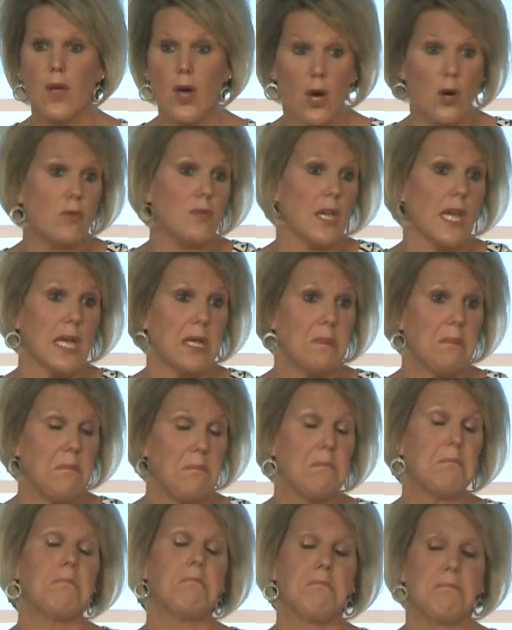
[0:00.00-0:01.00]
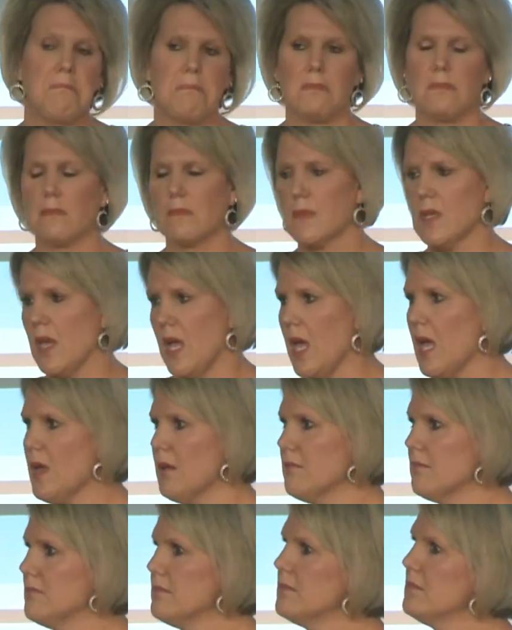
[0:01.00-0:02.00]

own it, okay?